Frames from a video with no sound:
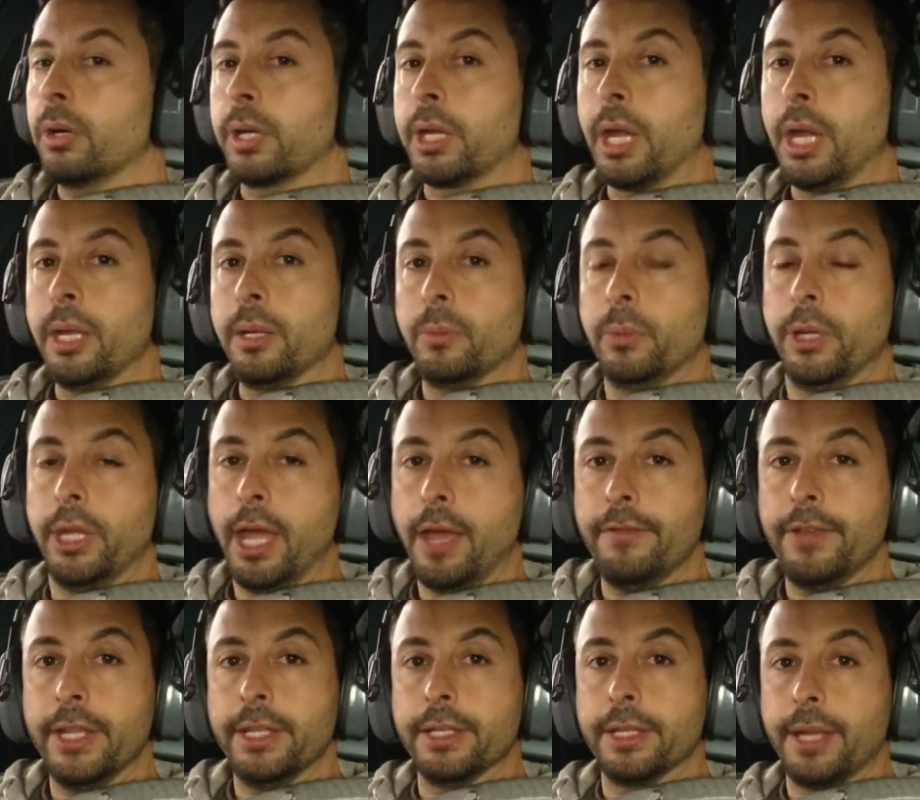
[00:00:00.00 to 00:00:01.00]
Okay, we
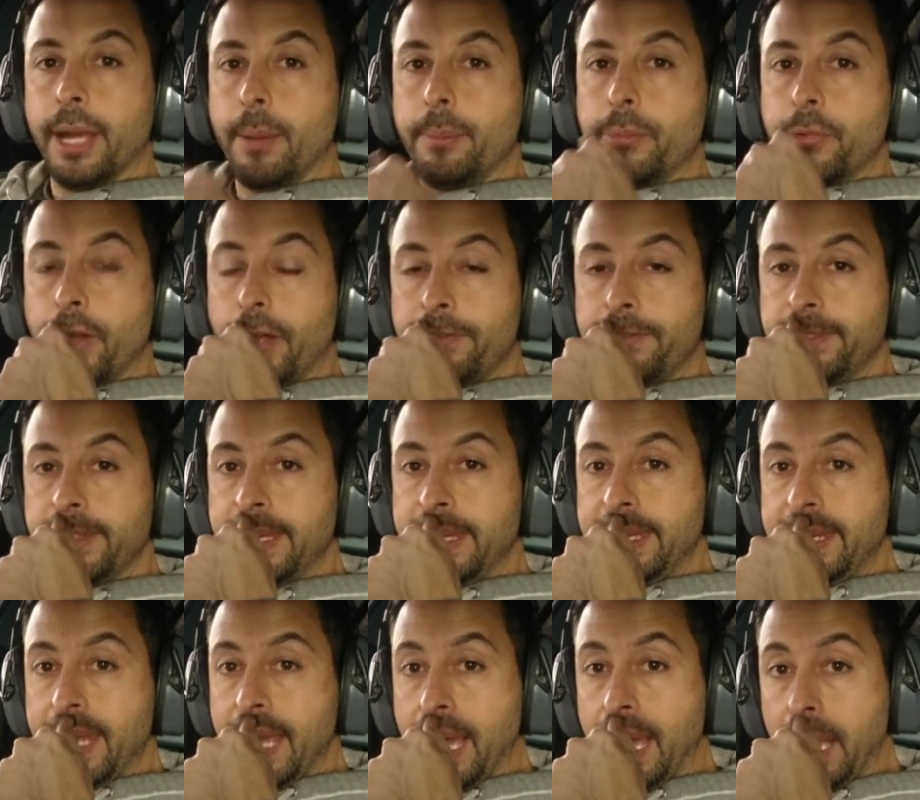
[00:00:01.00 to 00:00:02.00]
have ended up
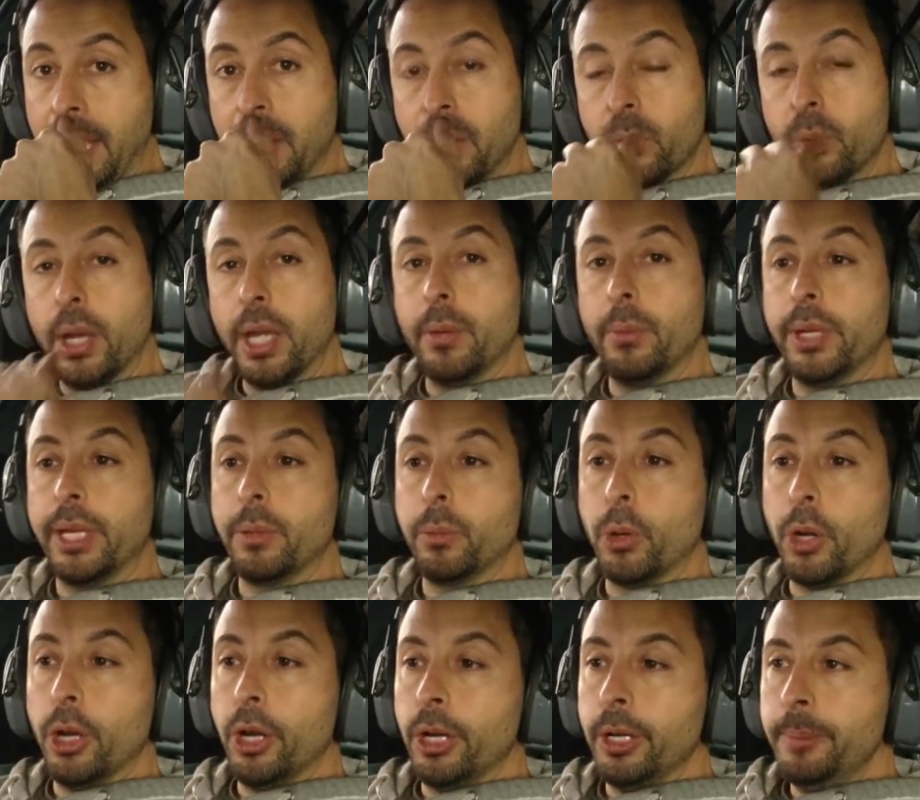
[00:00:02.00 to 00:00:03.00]
roughly where we
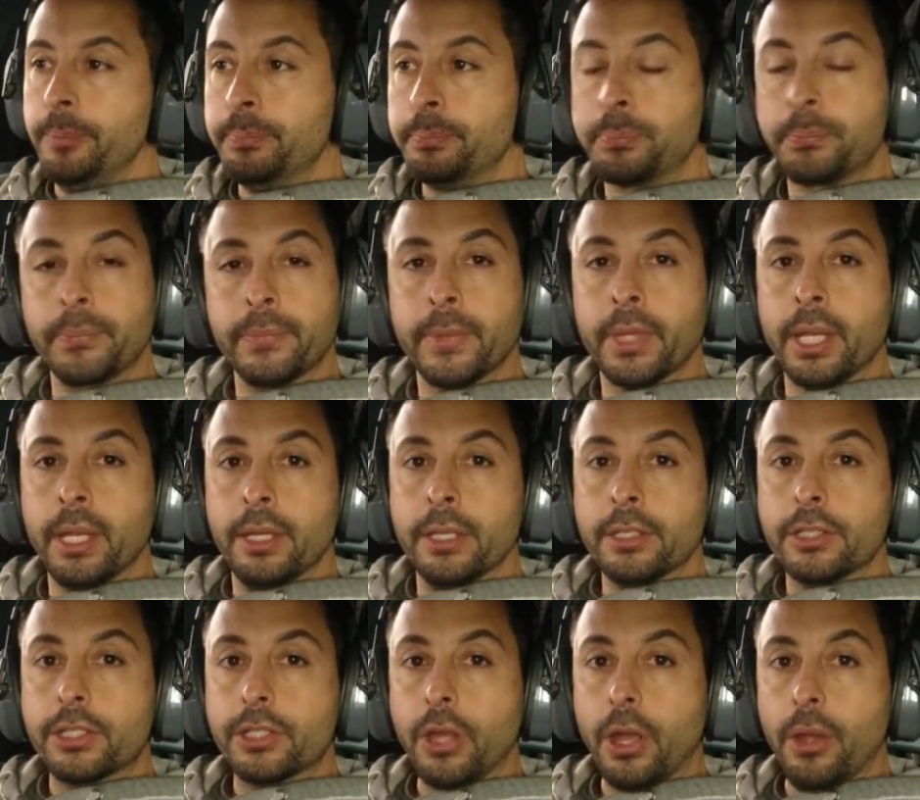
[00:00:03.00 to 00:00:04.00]
were,
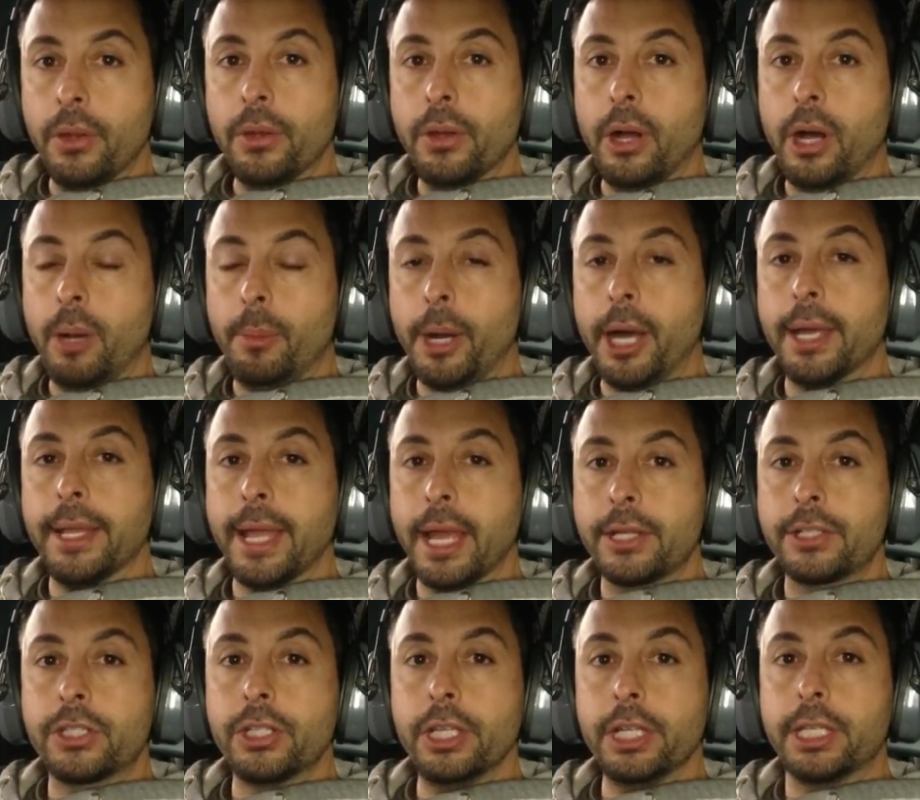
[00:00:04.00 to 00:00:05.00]
so I might
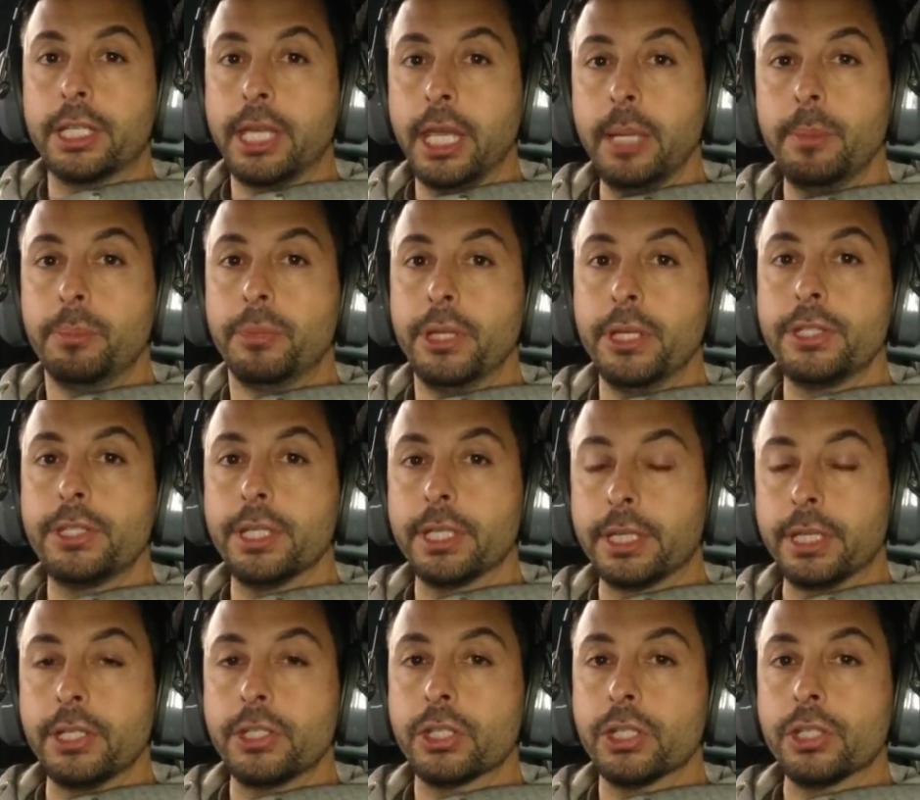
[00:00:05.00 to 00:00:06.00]
actually keep this
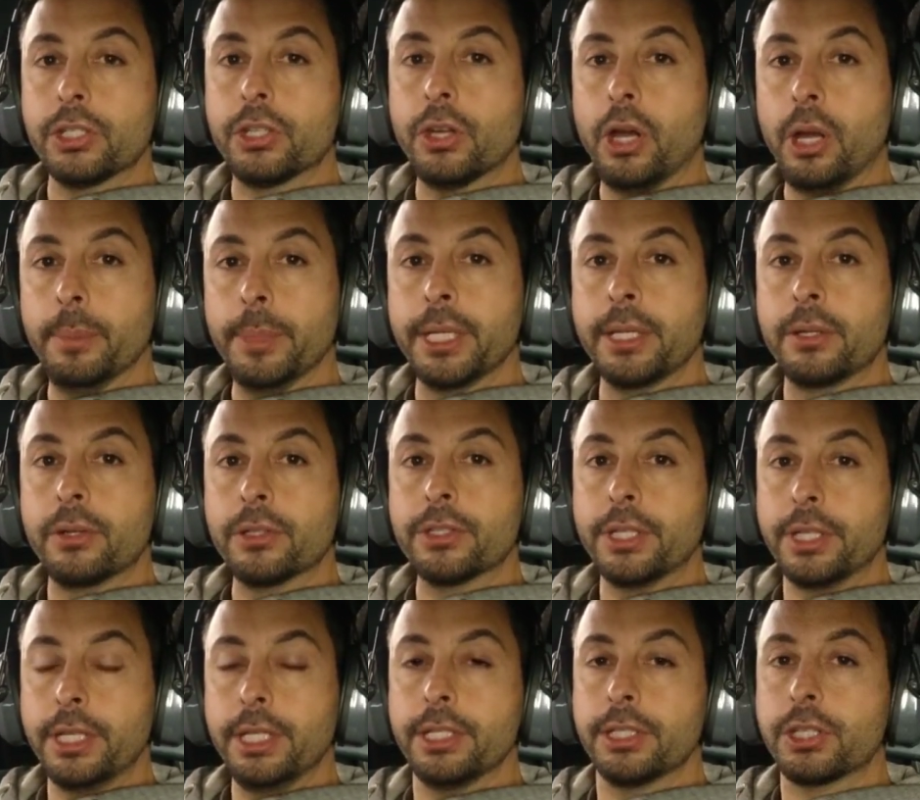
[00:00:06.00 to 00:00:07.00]
ignition timing
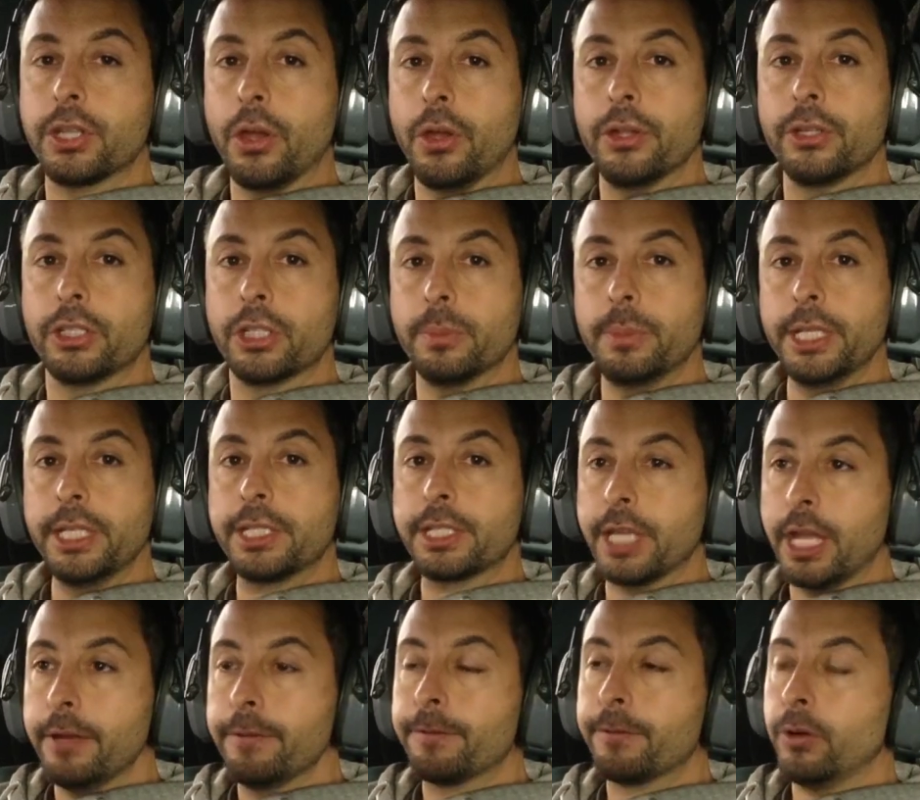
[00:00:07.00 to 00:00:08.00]
because it is going to be
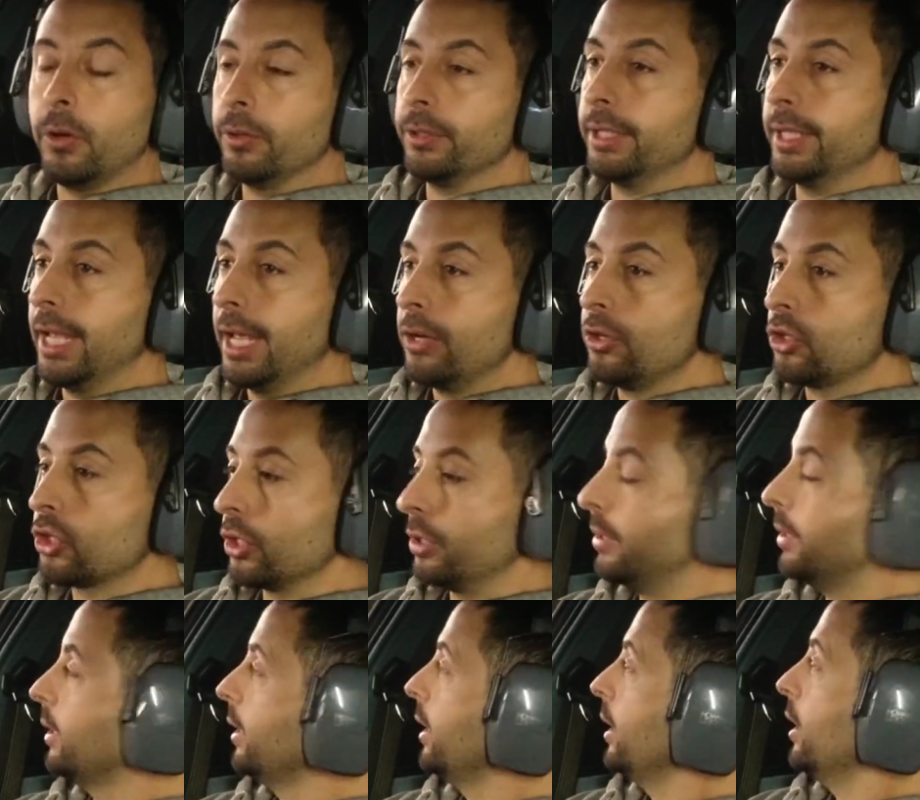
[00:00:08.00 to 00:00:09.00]
safer on the
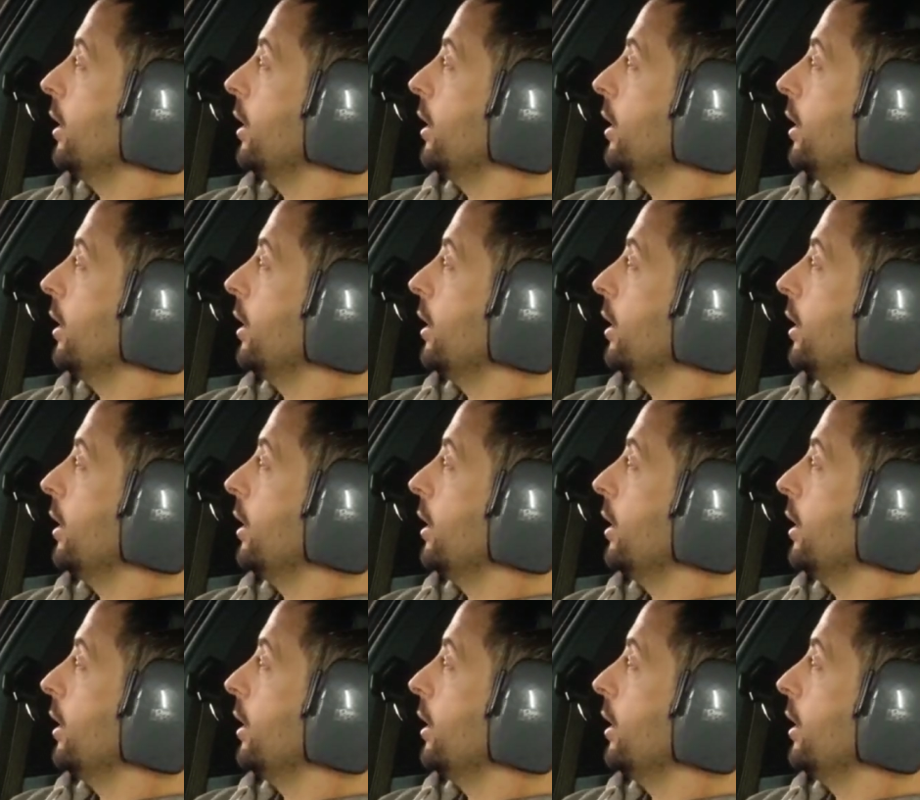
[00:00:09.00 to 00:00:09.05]
engine.